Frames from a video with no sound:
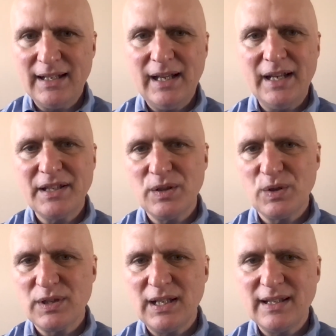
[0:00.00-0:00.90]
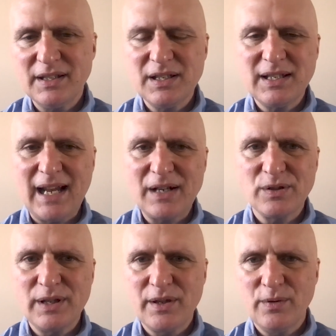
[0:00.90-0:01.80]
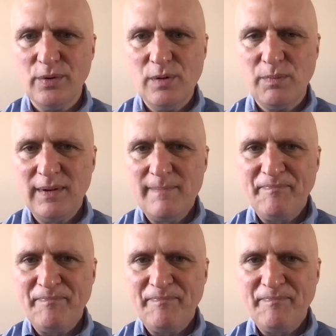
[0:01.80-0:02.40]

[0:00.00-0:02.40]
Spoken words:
It's interesting. This is actually the group